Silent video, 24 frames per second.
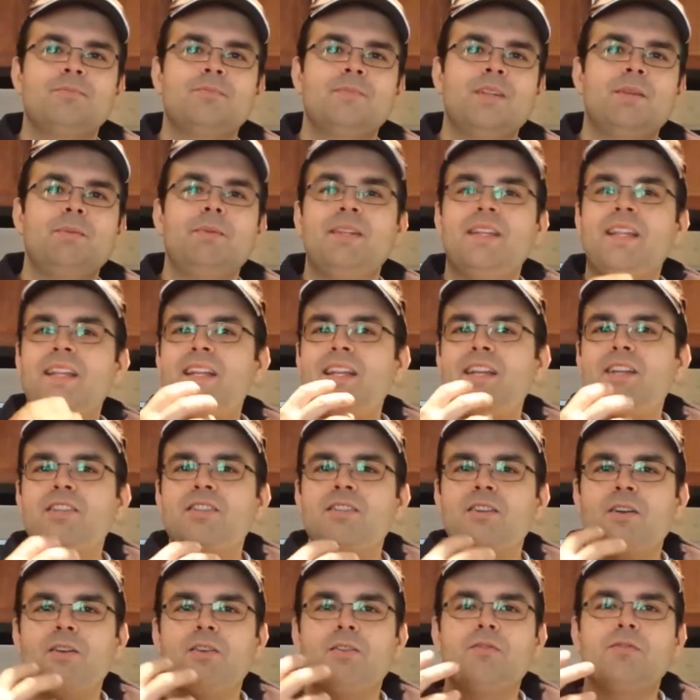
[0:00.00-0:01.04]
I mean, they didn't
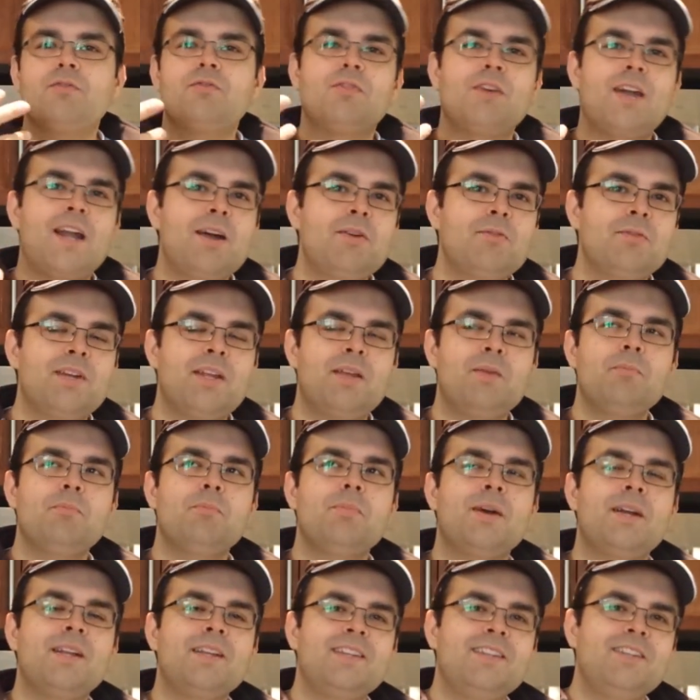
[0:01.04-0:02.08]
start frowning,
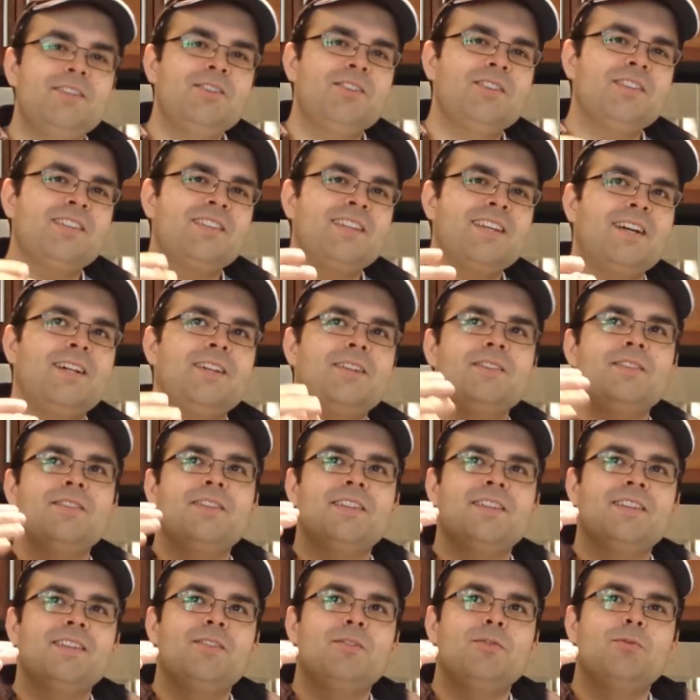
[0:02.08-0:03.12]
but you could tell
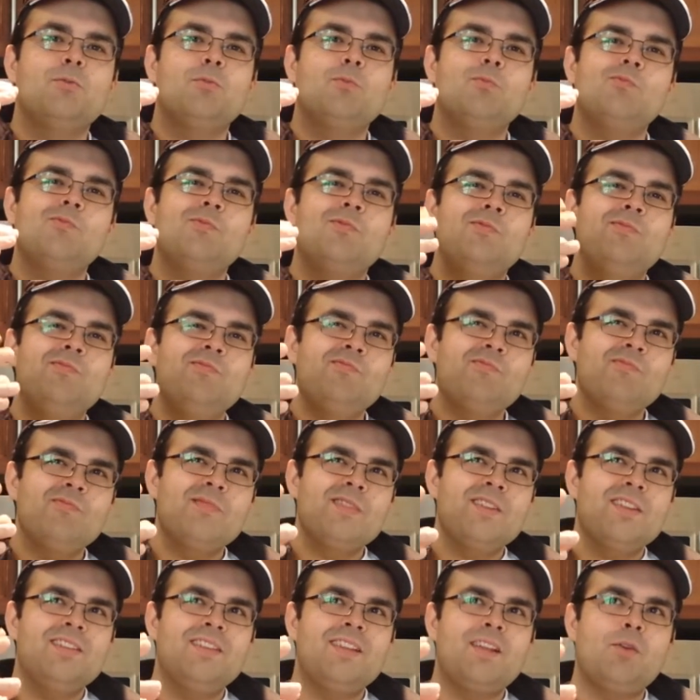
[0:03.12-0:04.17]
that
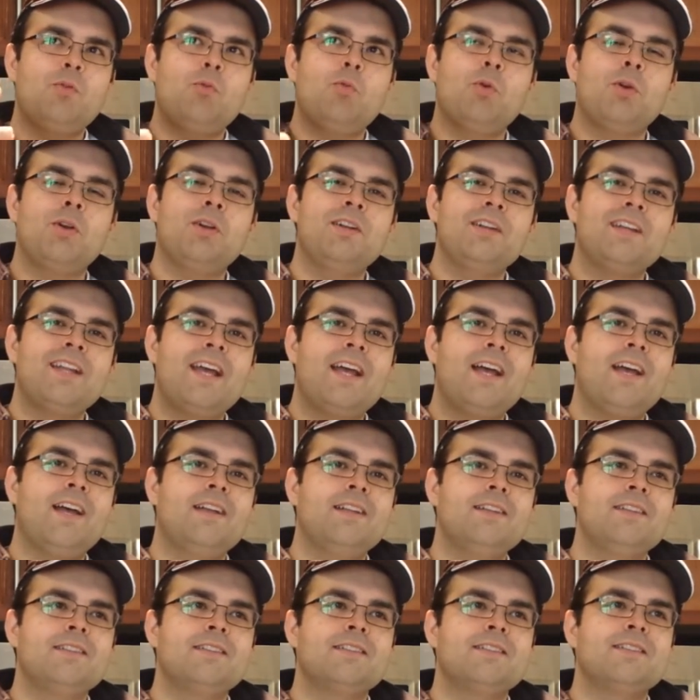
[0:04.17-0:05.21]
they weren't
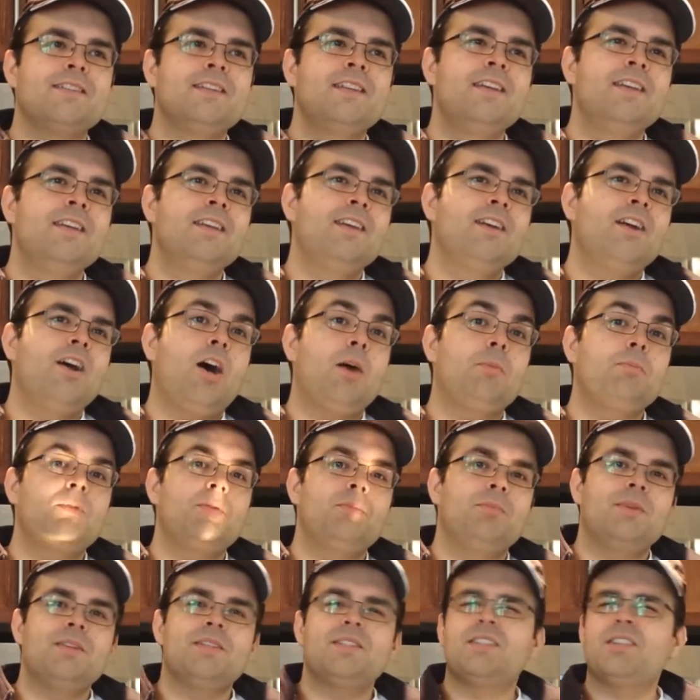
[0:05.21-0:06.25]
as
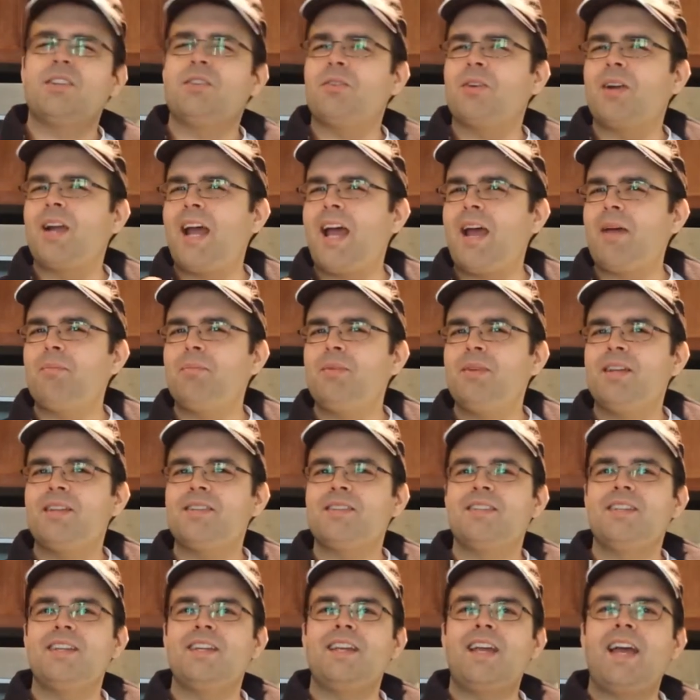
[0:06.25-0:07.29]
optimistic or happy
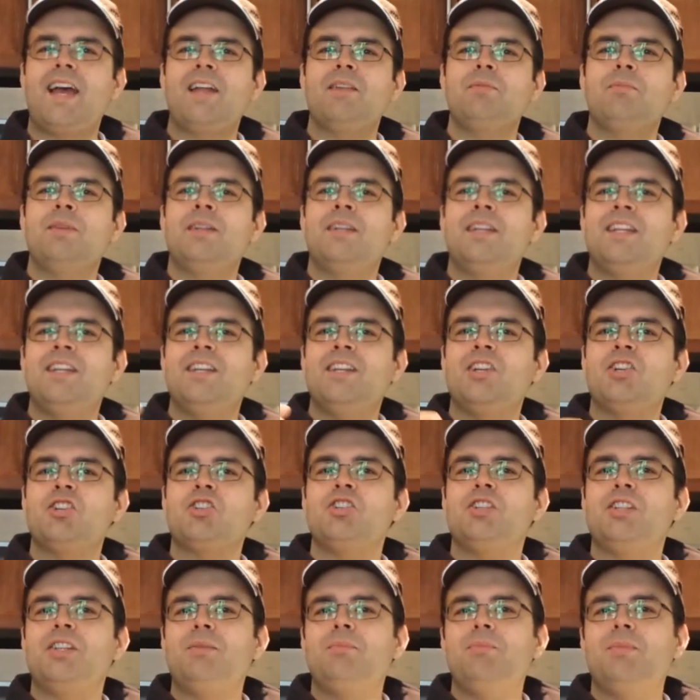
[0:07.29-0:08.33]
as they had been
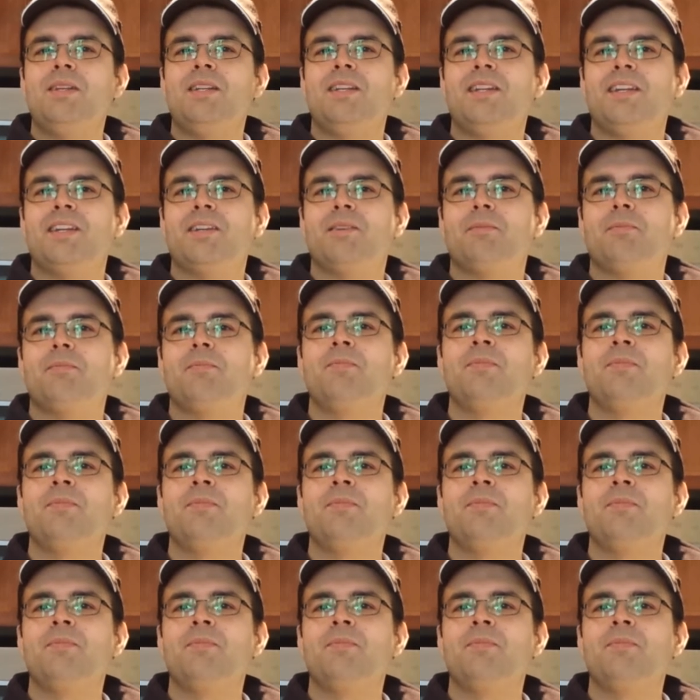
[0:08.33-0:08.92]
initially meeting him.